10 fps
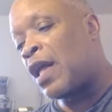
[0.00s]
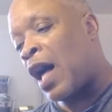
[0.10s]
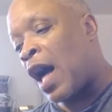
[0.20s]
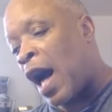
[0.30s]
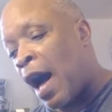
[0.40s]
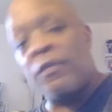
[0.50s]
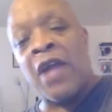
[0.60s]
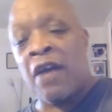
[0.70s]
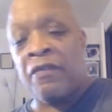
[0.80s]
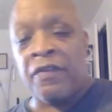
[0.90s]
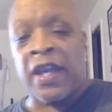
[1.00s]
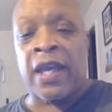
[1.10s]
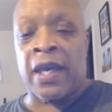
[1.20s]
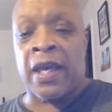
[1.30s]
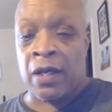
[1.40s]
I'm not a
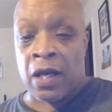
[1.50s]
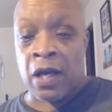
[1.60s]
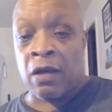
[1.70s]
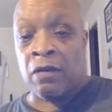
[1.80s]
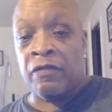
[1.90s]
fan of